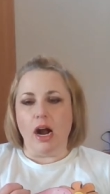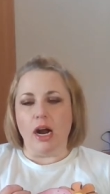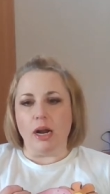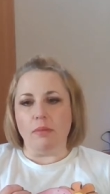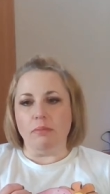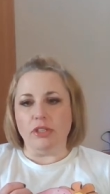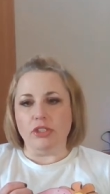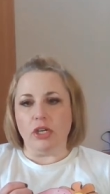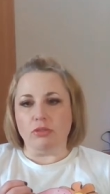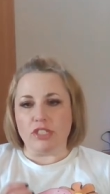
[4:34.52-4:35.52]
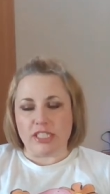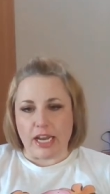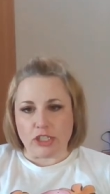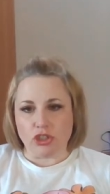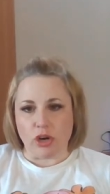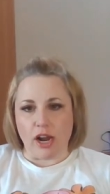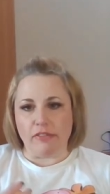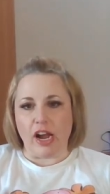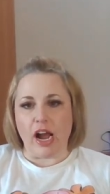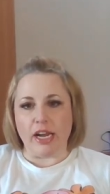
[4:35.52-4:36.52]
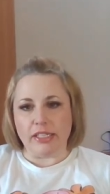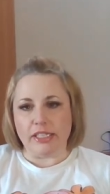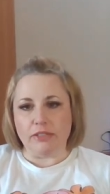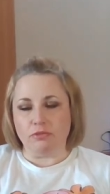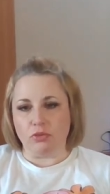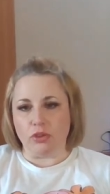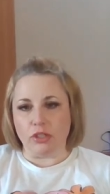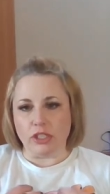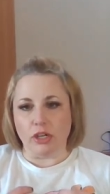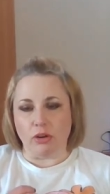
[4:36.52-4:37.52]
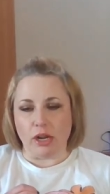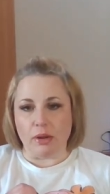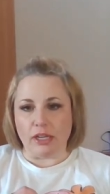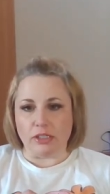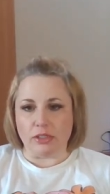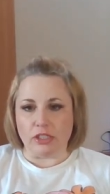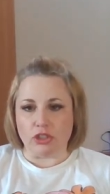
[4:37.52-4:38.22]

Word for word: um, you know, sex drive, a high need for, you know, a,